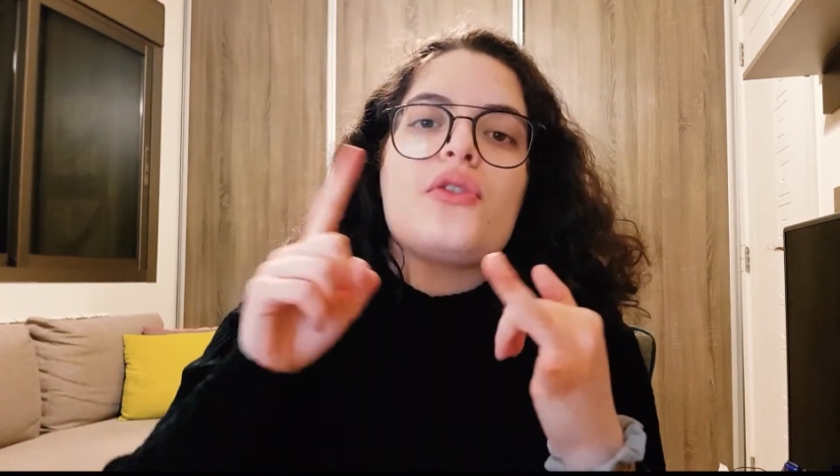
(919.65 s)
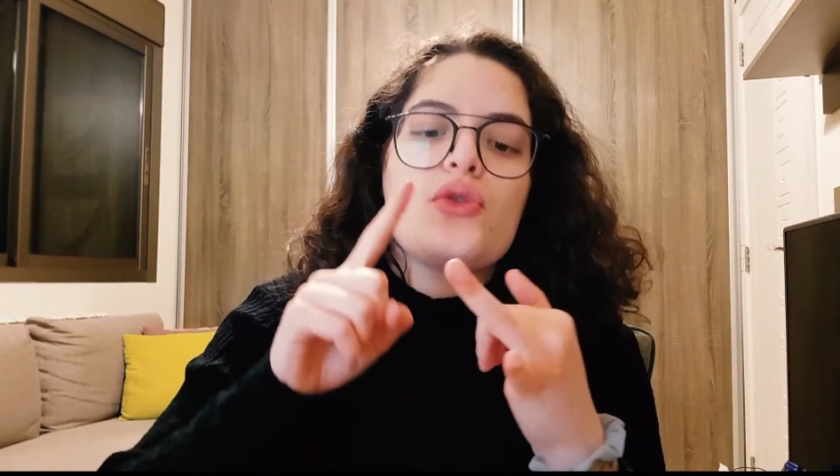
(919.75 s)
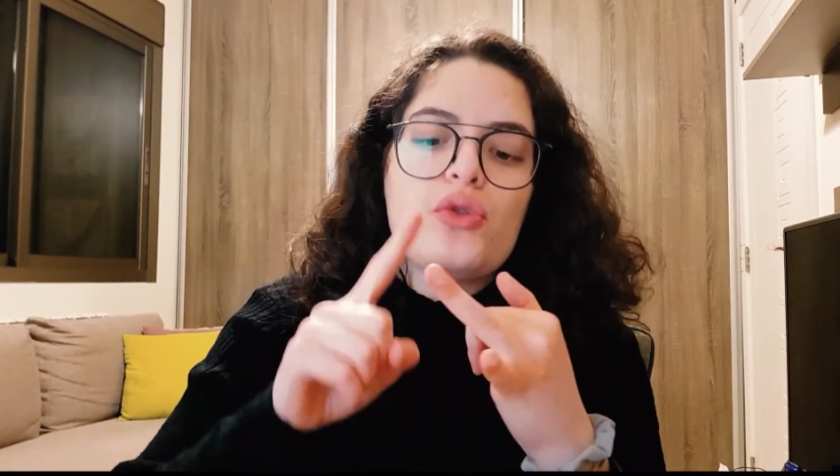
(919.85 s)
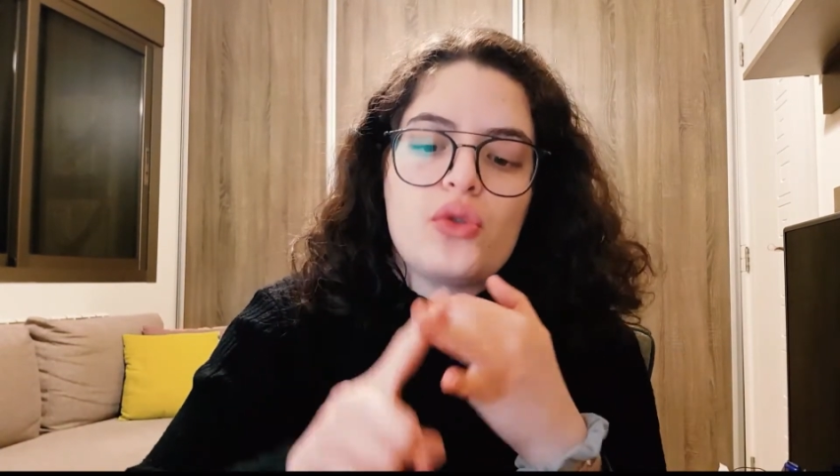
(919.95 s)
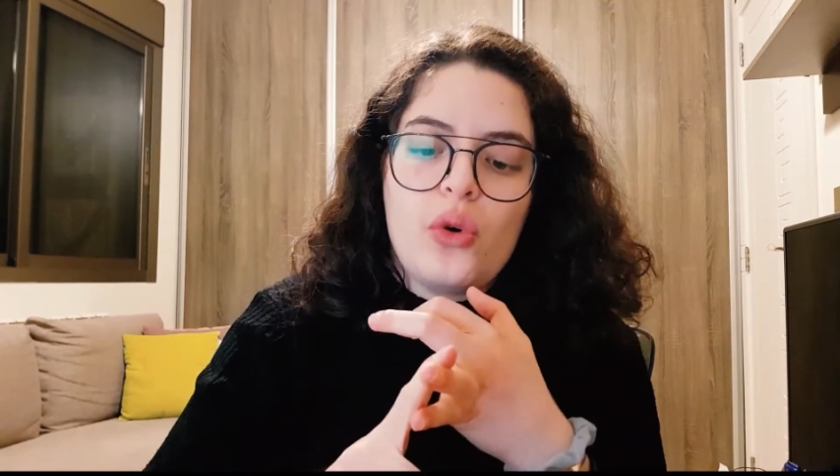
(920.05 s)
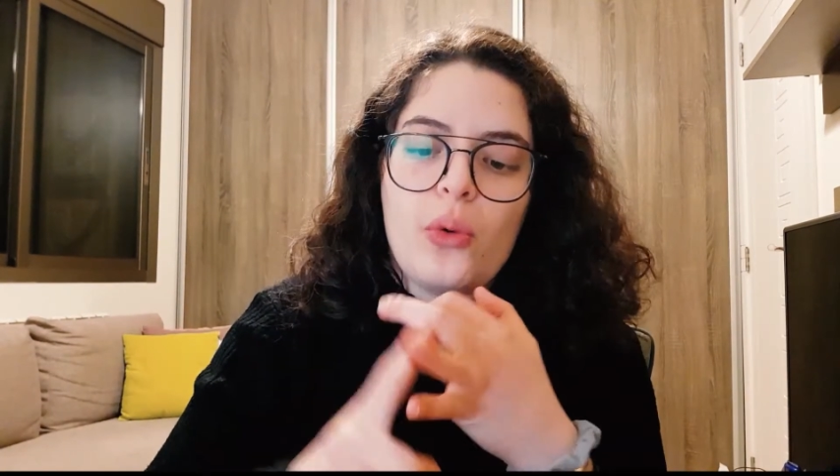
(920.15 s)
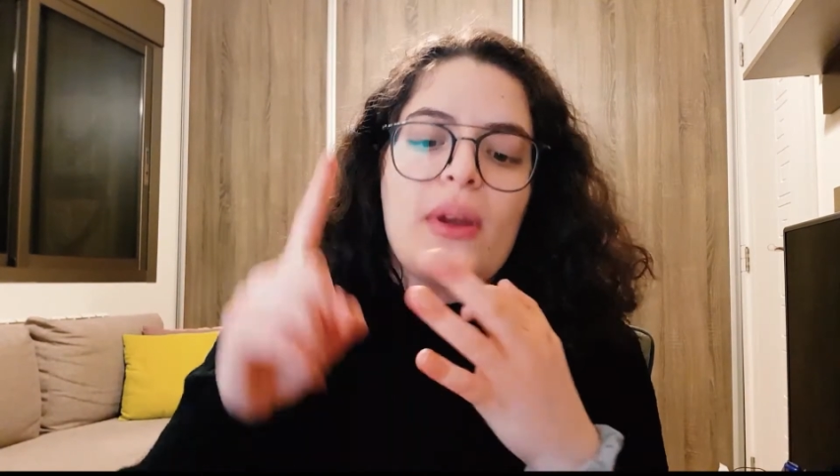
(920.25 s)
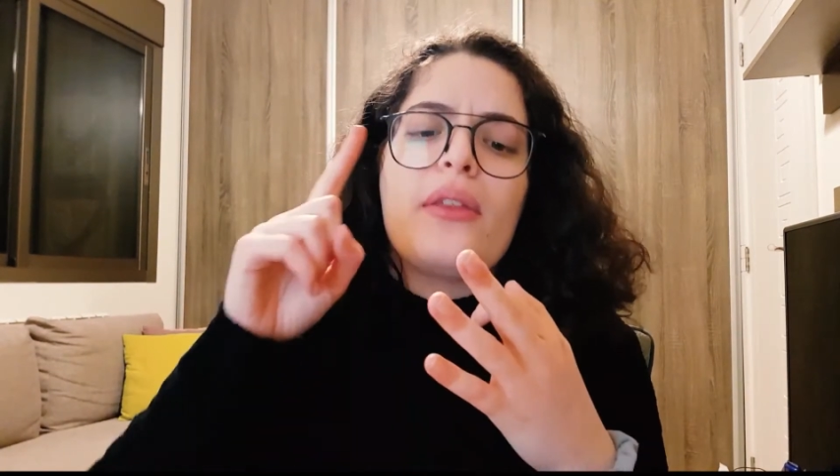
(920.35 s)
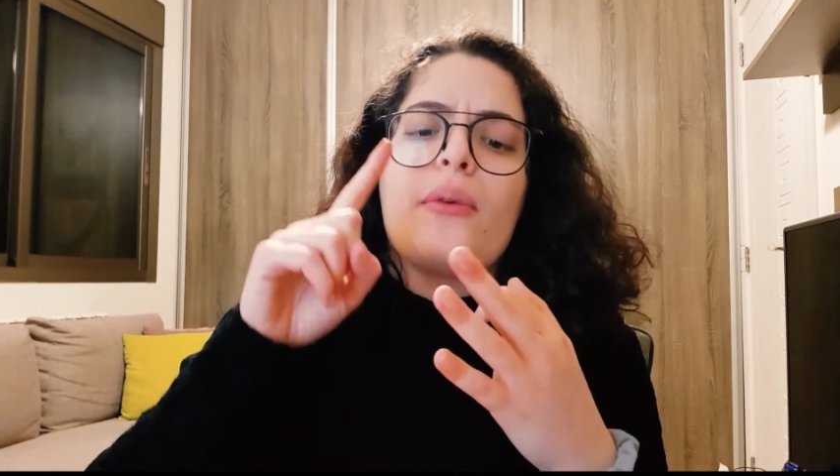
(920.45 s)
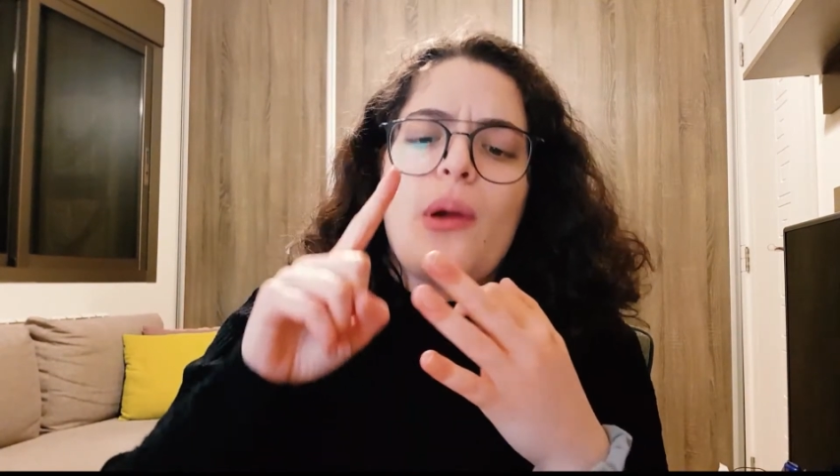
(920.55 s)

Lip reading: the story, the